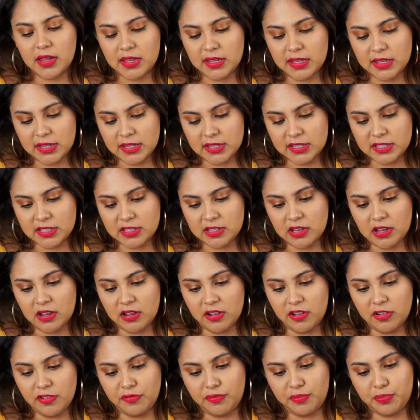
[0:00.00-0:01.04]
is
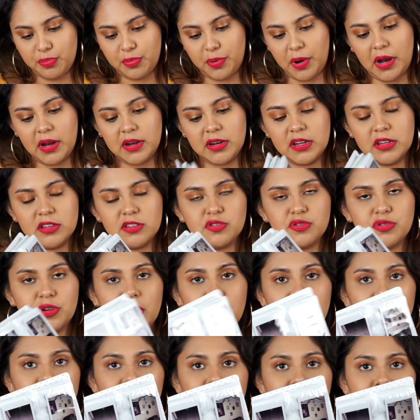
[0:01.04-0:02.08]
of Brandon
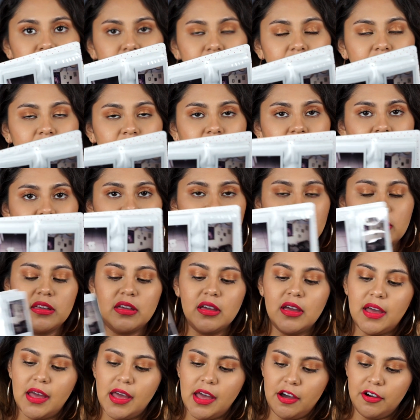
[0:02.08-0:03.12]
trying out a
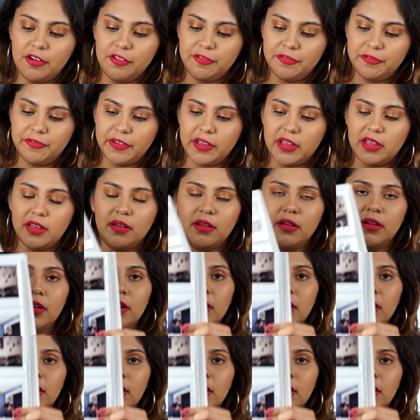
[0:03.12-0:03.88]
outfit.